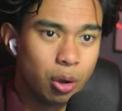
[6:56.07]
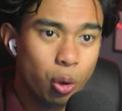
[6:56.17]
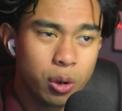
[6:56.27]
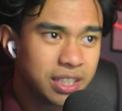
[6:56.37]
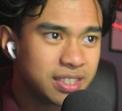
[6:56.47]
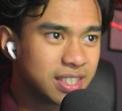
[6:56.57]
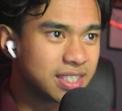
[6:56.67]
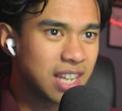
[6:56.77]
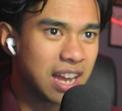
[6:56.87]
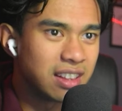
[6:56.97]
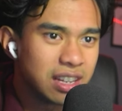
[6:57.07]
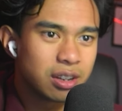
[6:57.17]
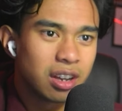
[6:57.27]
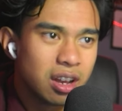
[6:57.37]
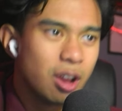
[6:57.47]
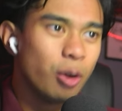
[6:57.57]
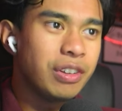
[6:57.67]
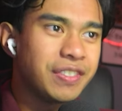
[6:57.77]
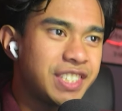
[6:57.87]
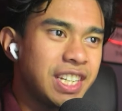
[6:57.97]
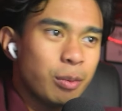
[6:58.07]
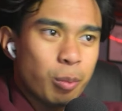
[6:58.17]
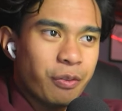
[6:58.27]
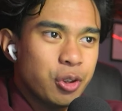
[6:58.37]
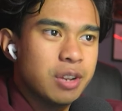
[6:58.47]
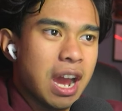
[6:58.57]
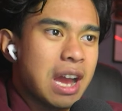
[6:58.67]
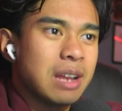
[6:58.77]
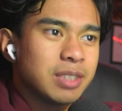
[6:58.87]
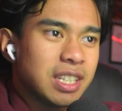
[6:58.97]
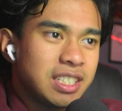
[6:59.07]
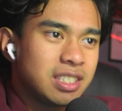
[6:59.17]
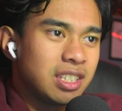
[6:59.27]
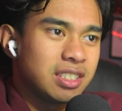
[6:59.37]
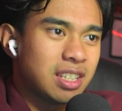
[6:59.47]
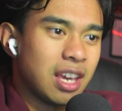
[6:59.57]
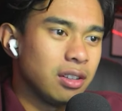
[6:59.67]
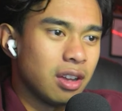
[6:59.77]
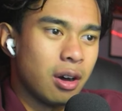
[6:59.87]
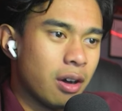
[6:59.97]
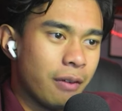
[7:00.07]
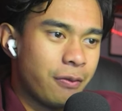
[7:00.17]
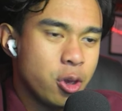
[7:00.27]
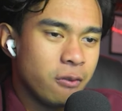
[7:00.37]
Who is this guy? Like, we've seen him a few times and he's killed a few of